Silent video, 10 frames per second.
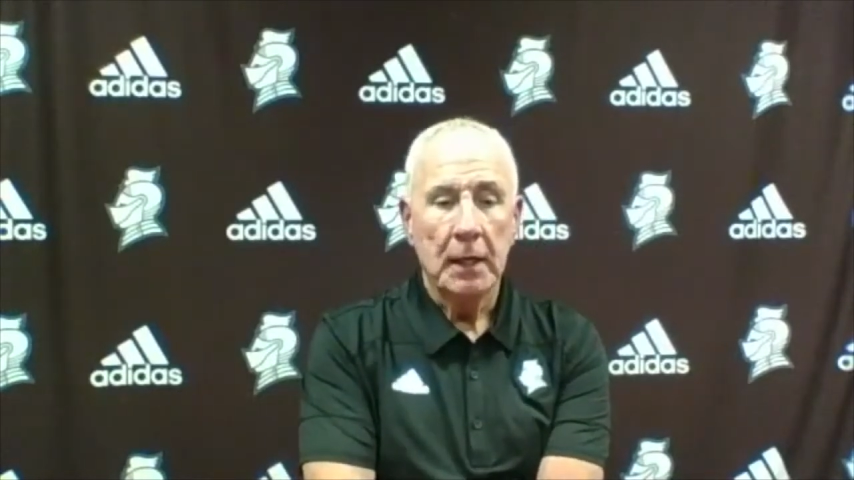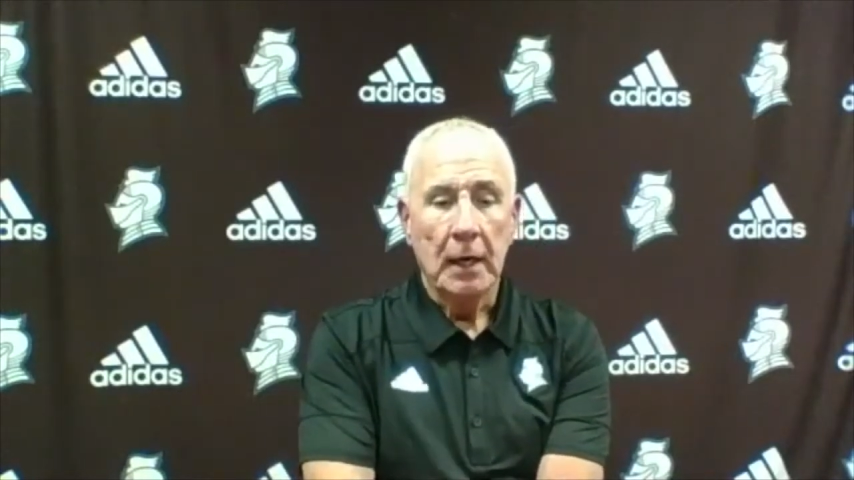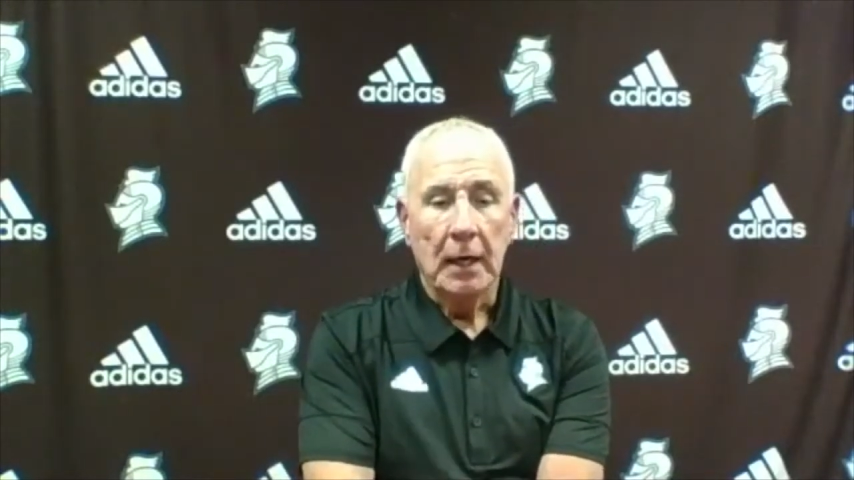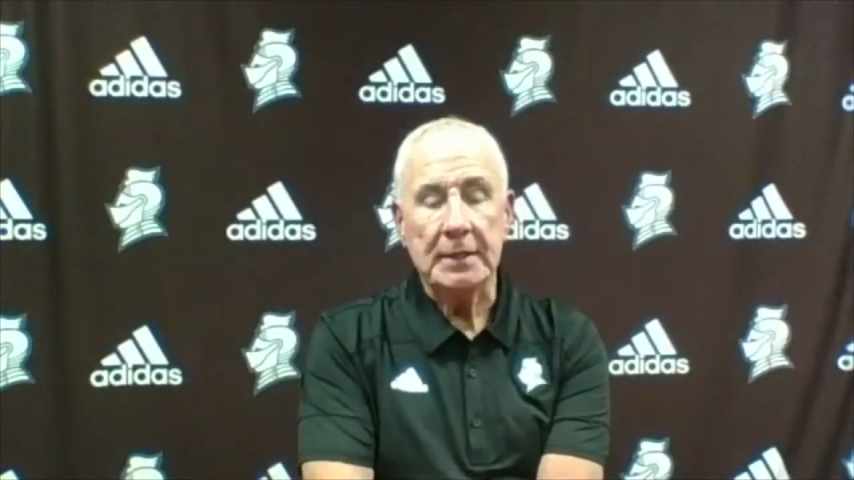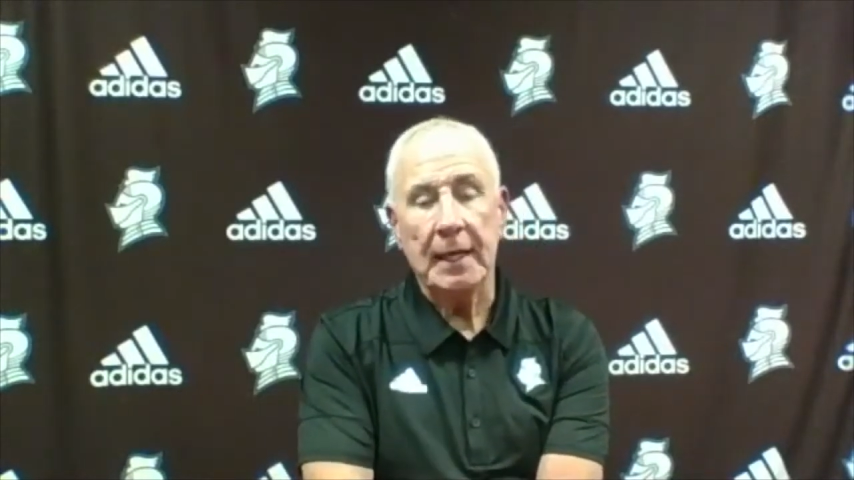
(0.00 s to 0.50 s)

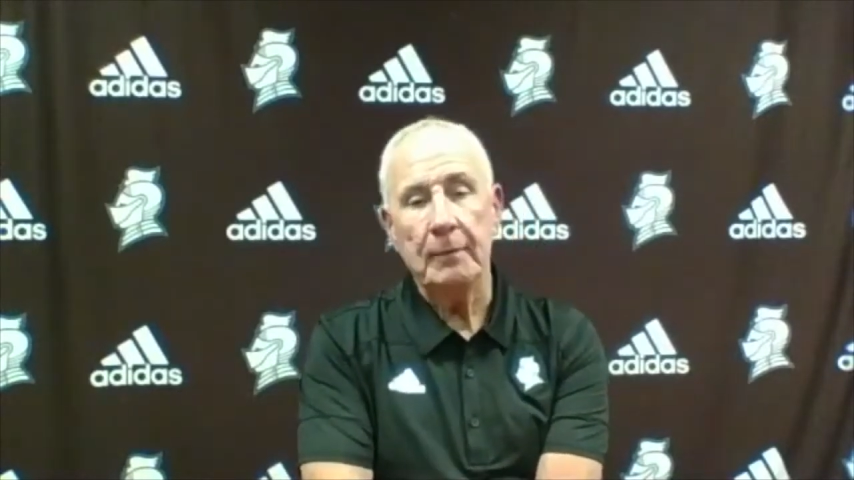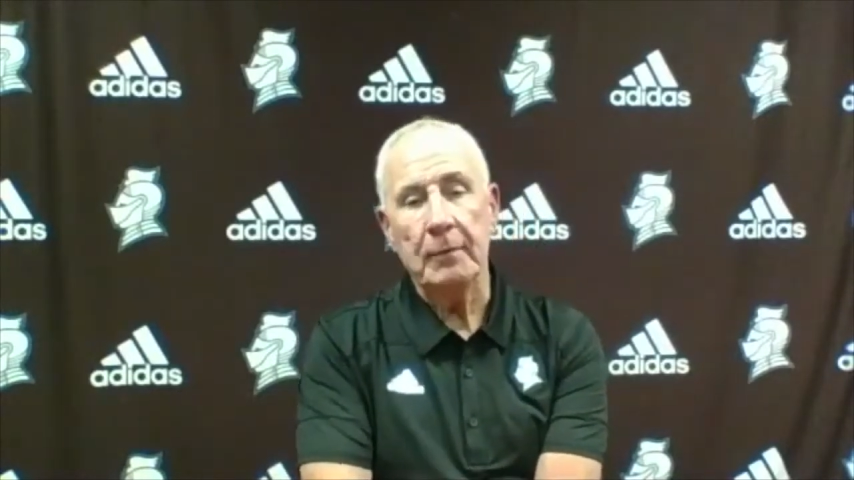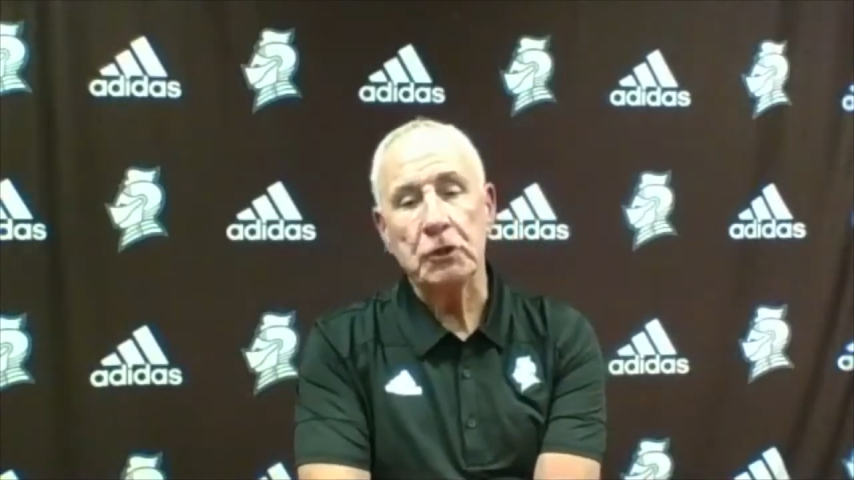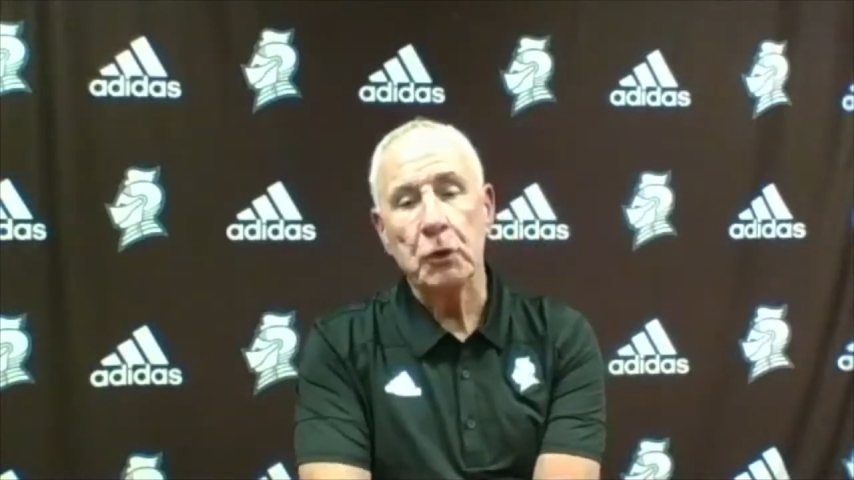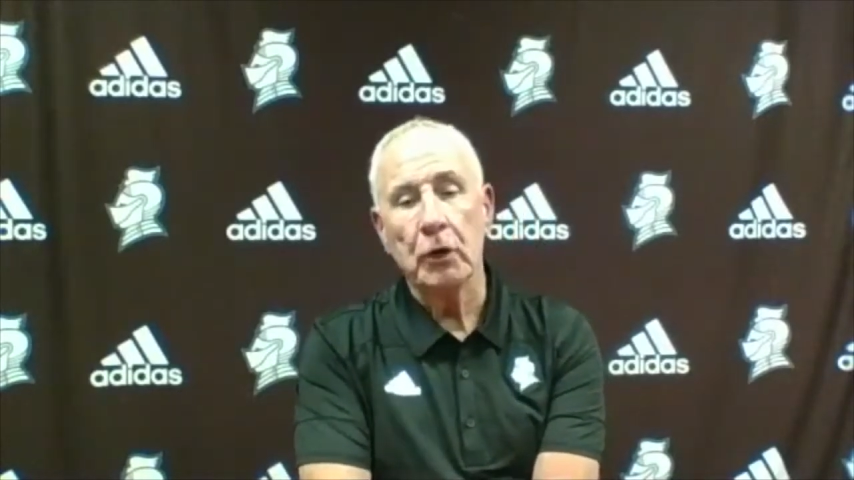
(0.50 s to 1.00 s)
A team
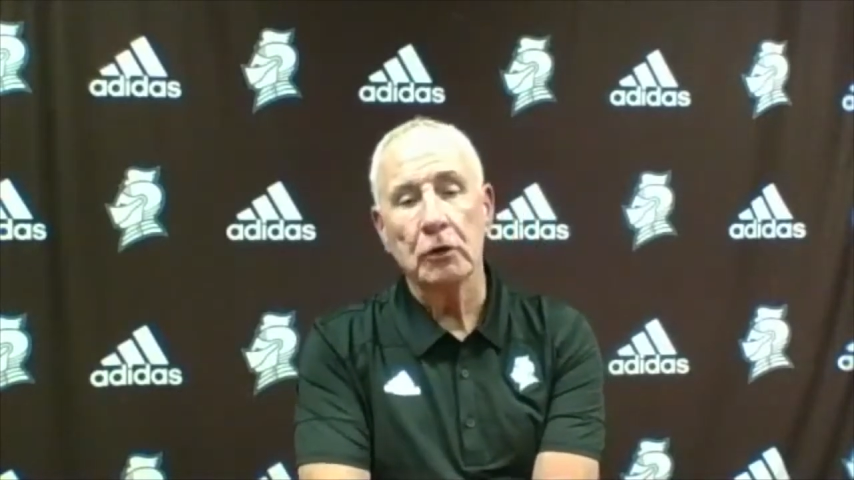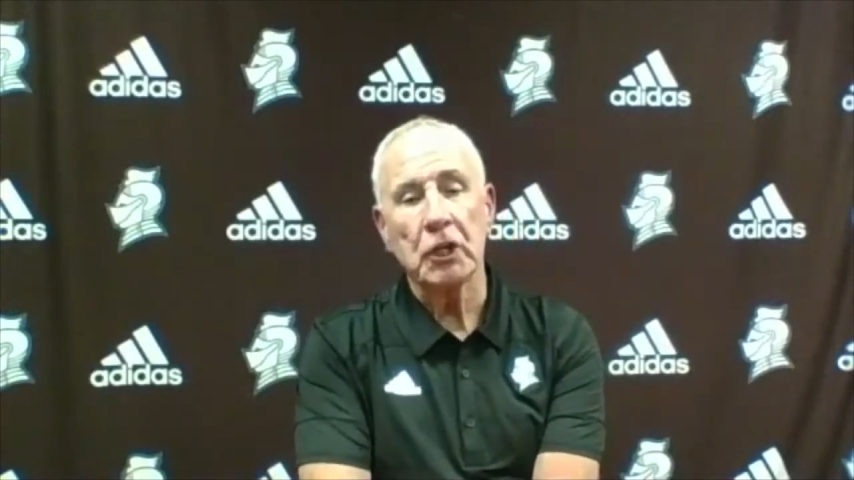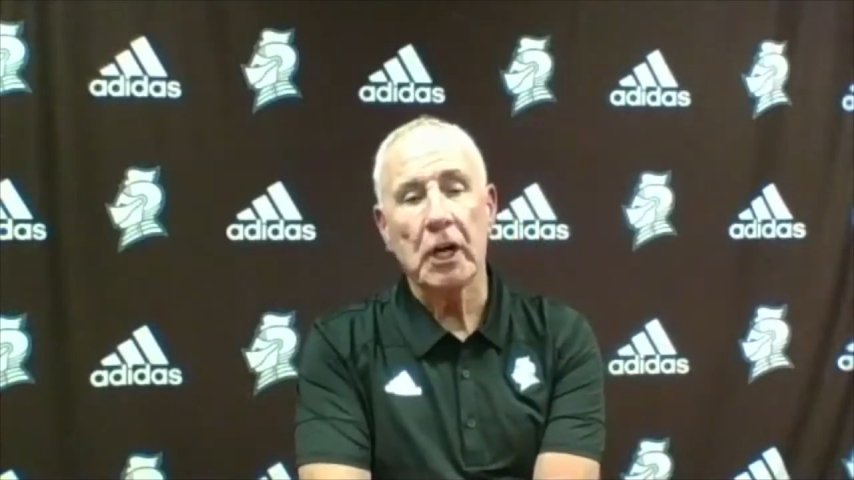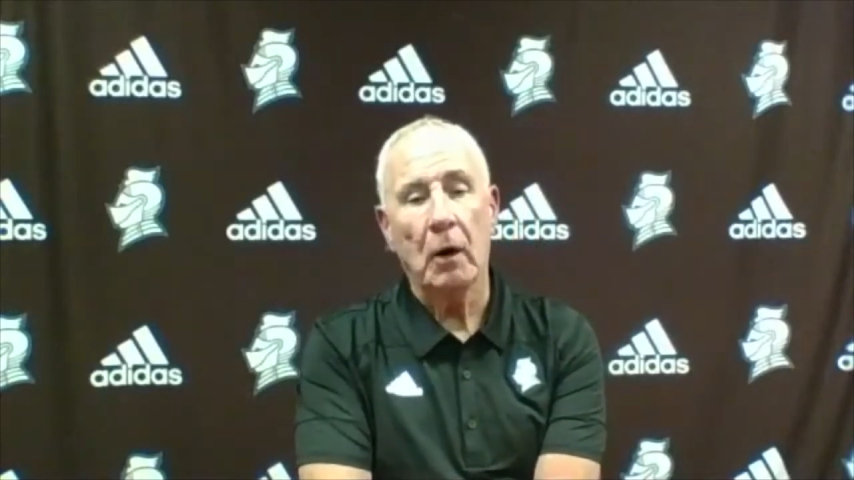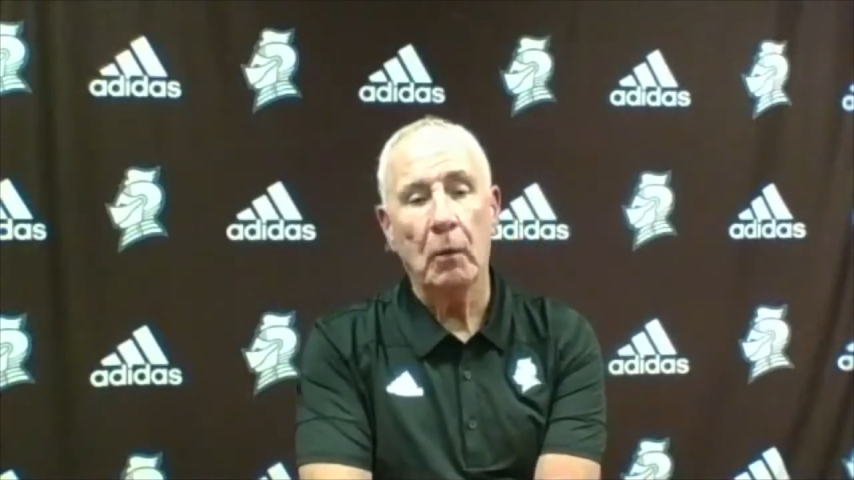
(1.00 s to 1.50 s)
that 2 years ago